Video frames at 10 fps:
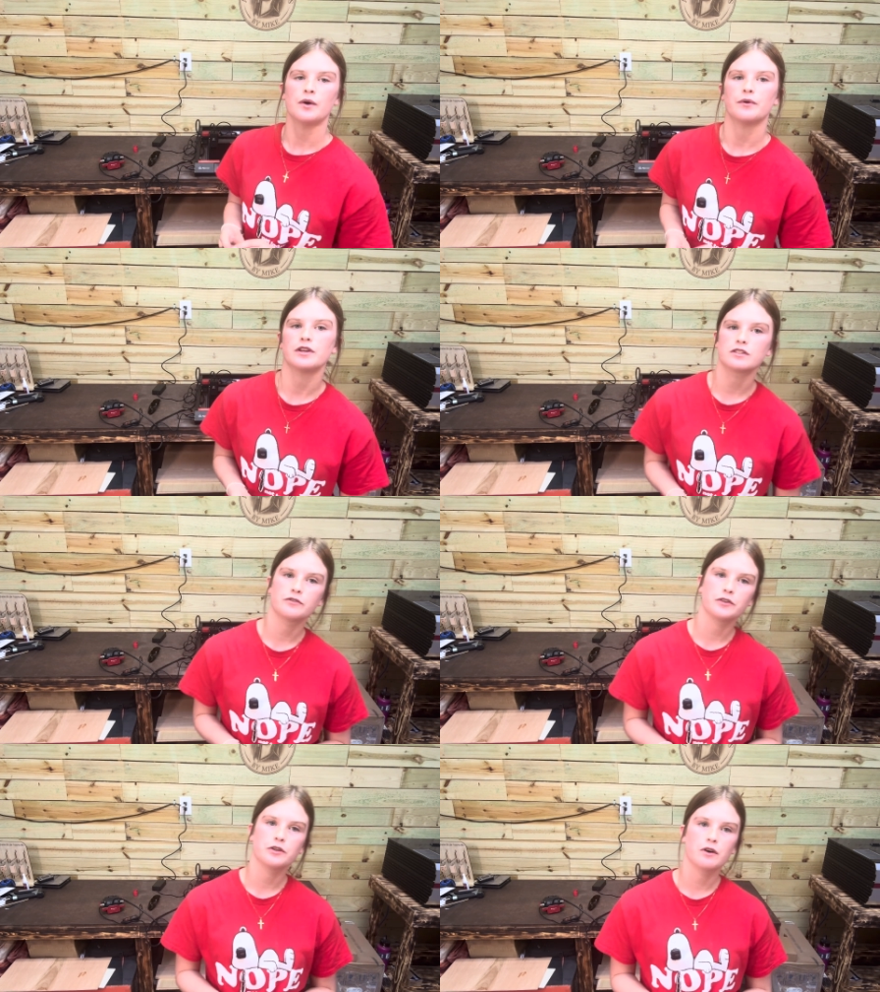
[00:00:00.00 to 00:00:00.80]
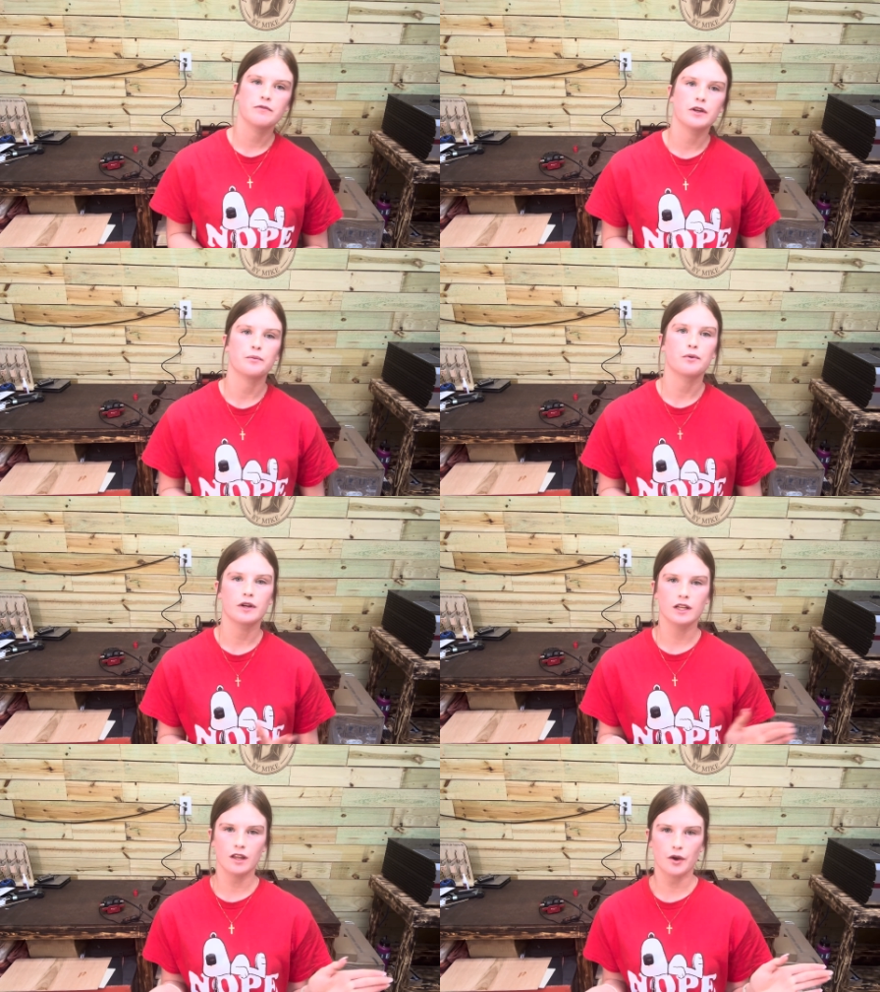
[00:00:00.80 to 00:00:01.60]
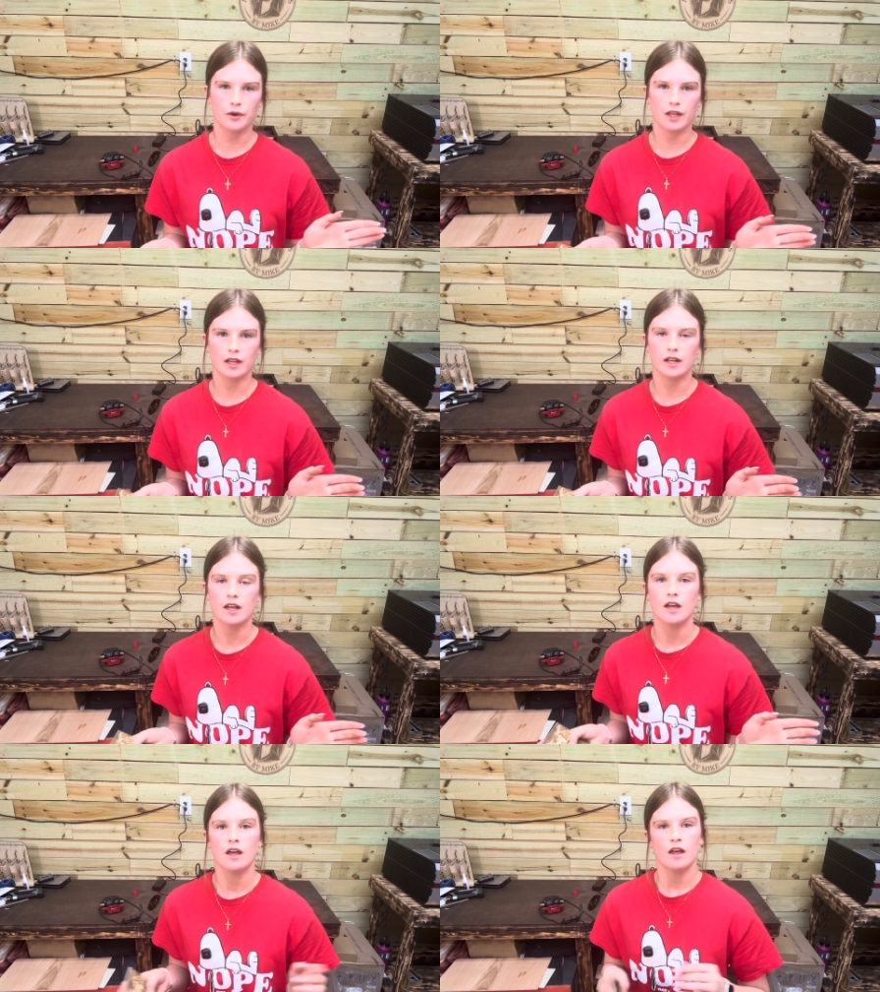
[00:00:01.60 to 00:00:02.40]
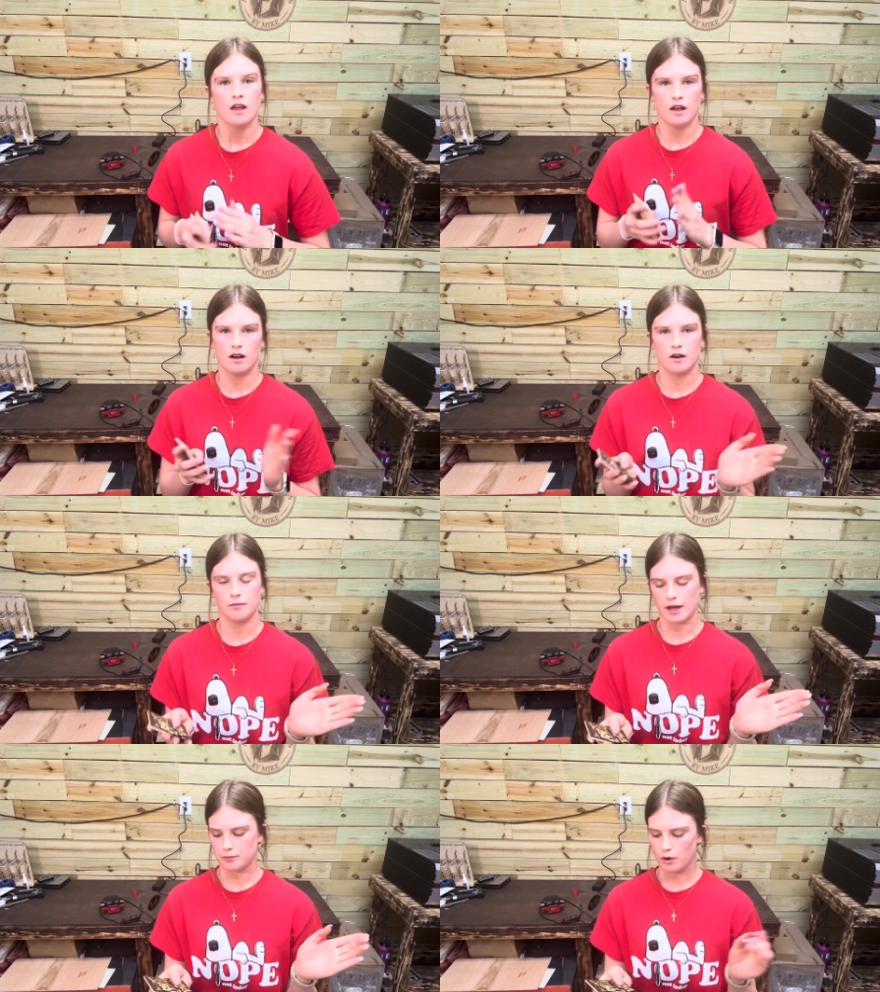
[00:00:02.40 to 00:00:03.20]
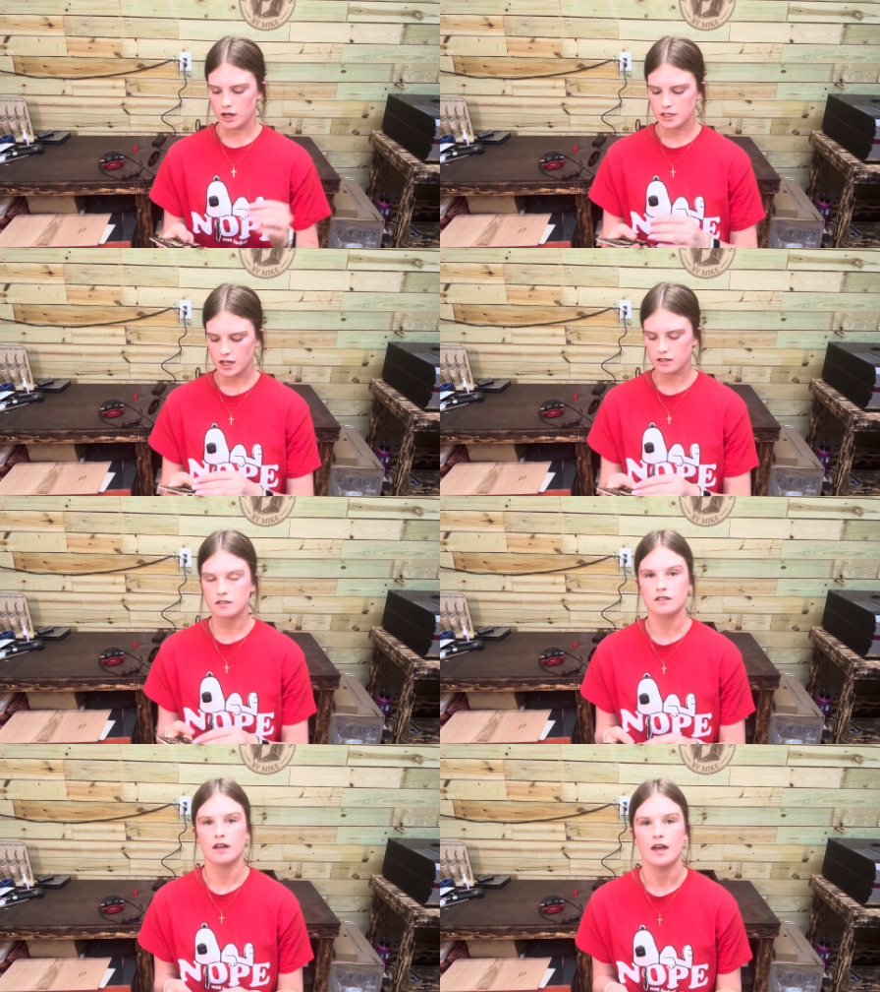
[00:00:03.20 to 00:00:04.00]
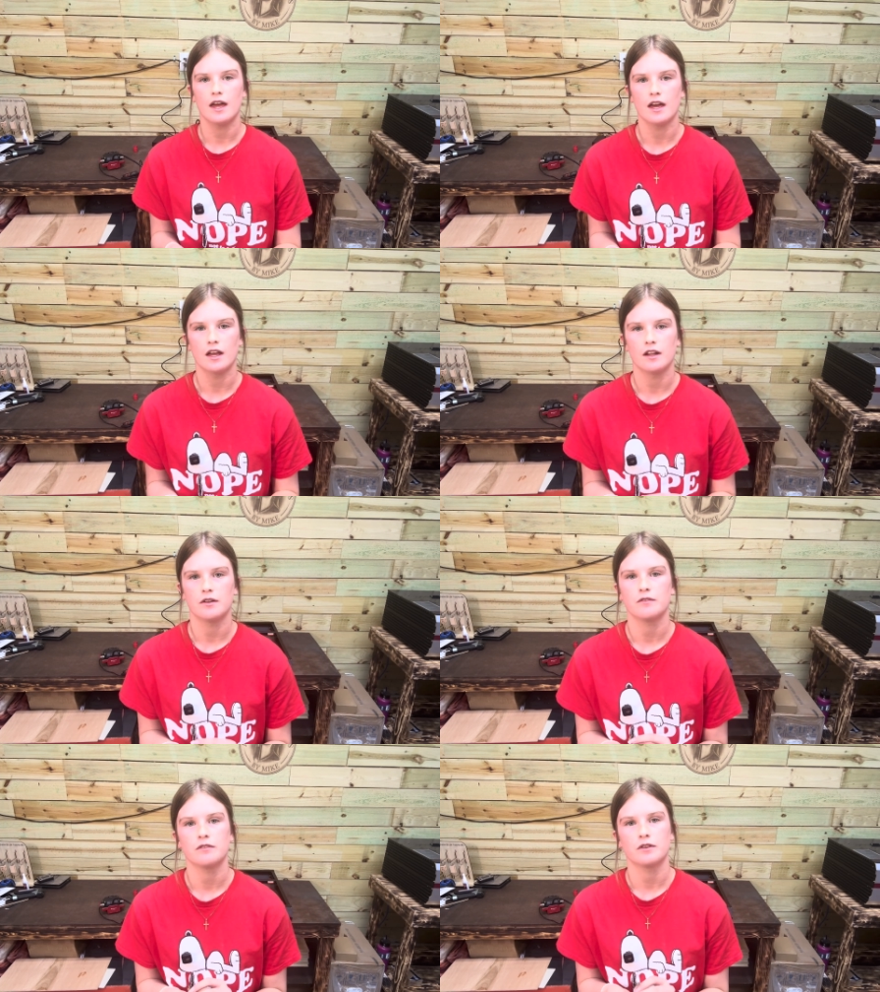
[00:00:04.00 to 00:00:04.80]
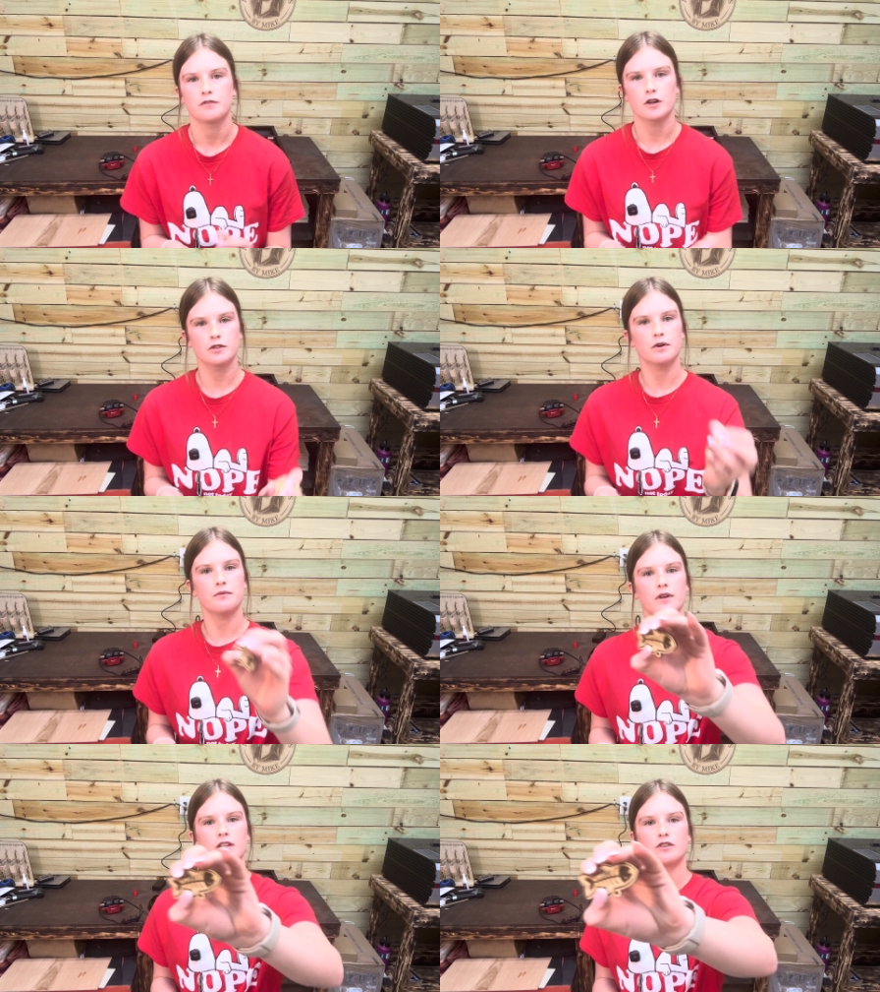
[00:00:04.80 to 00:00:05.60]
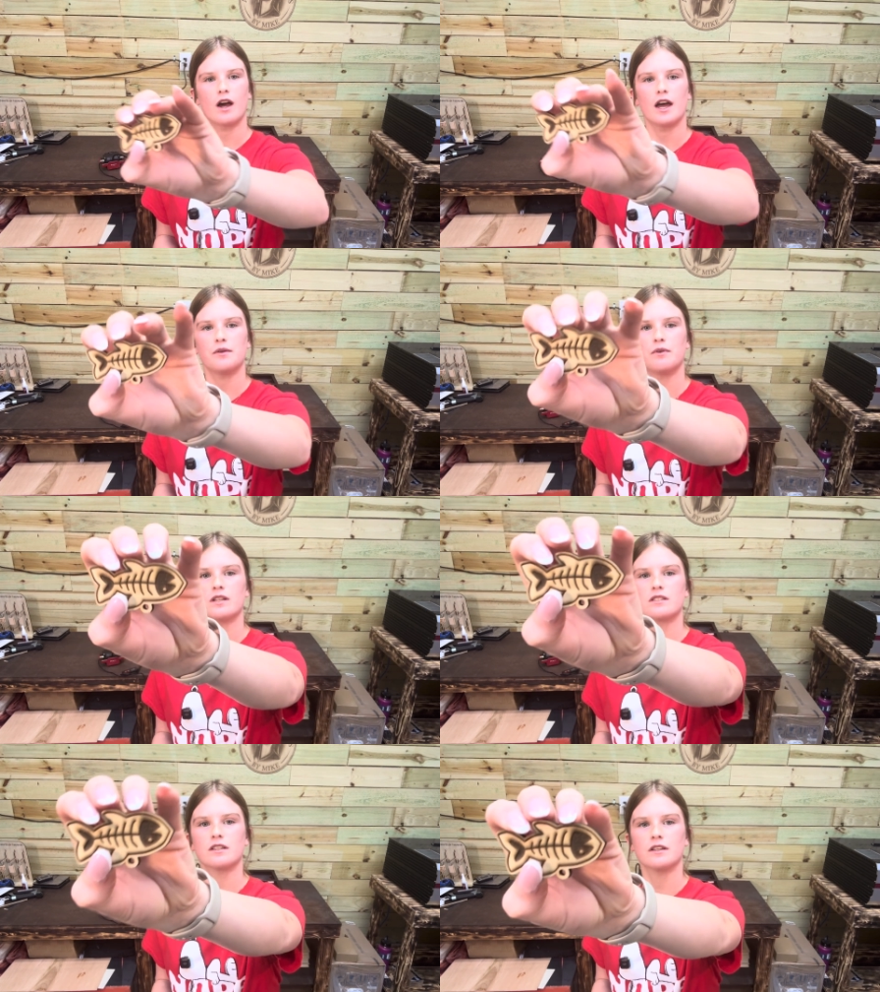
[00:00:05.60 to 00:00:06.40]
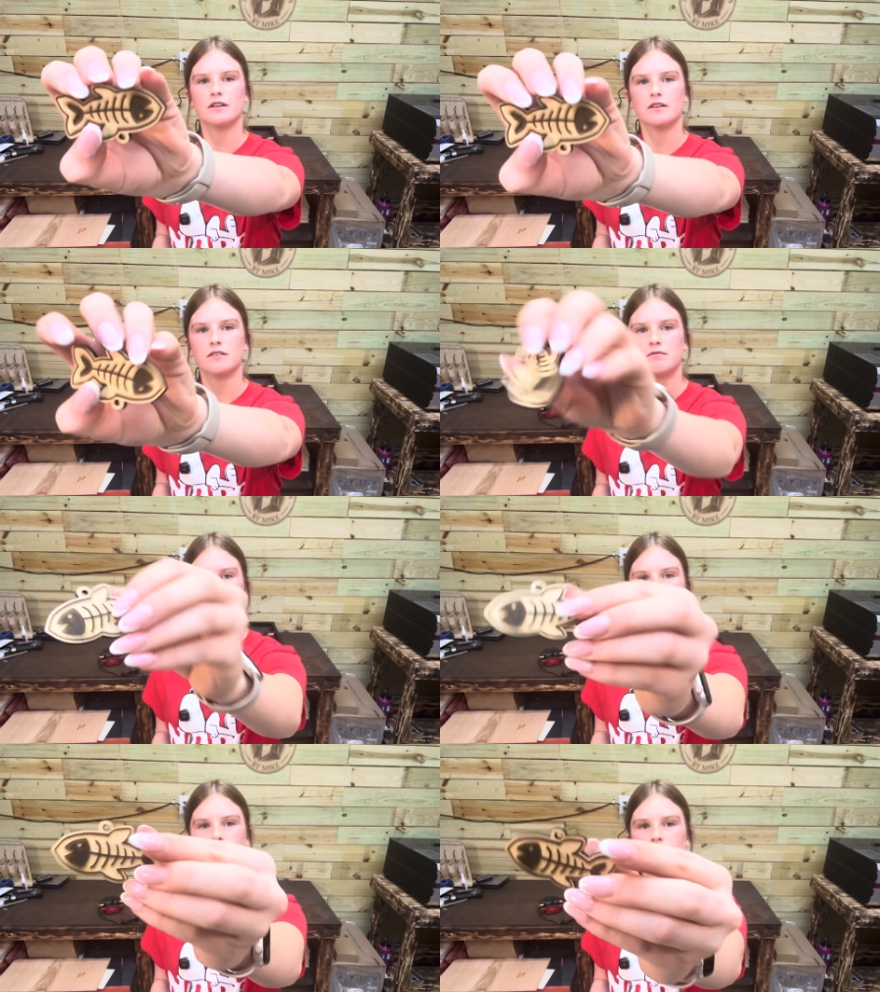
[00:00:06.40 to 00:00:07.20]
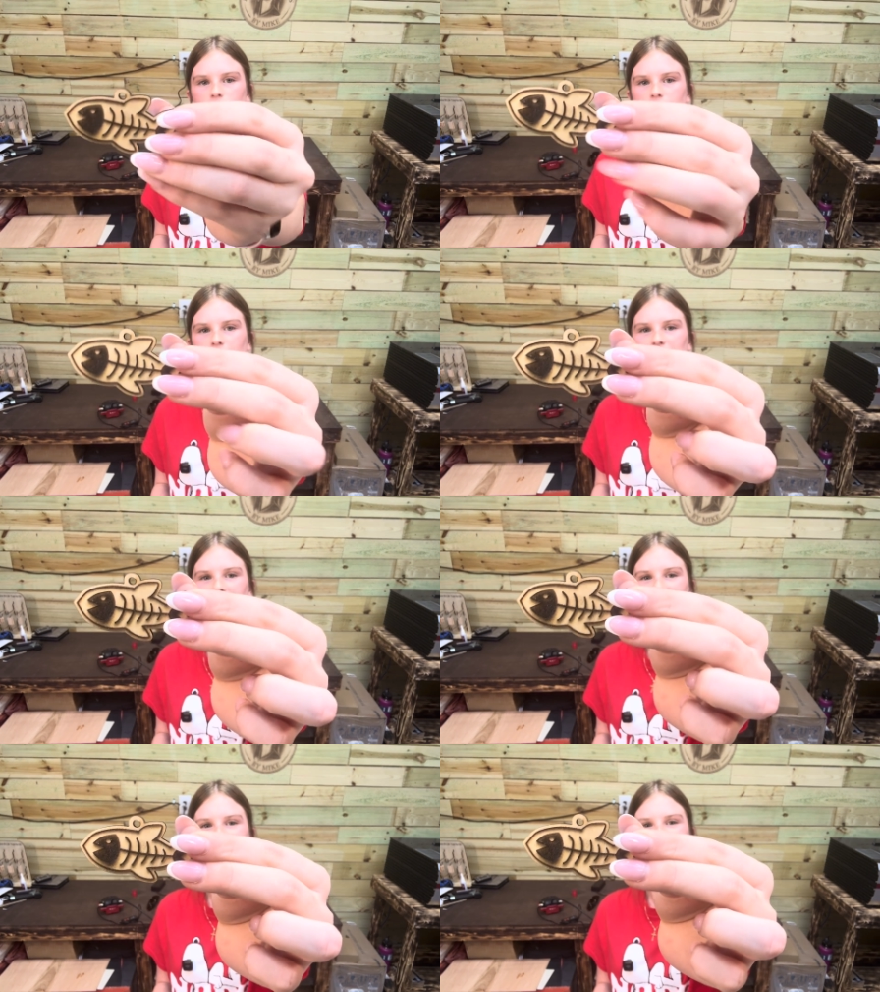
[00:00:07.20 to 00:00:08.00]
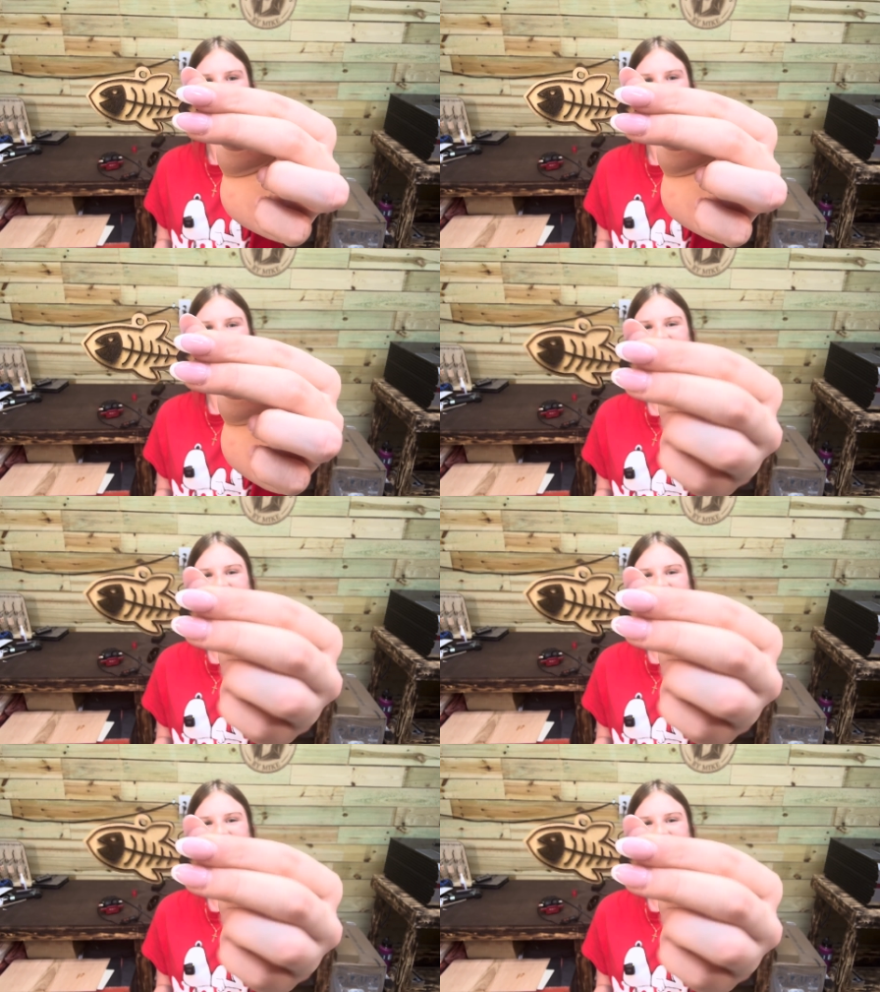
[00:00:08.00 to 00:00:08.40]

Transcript: we used a few of the preloaded um, like projects, and the first one we tried was the fish,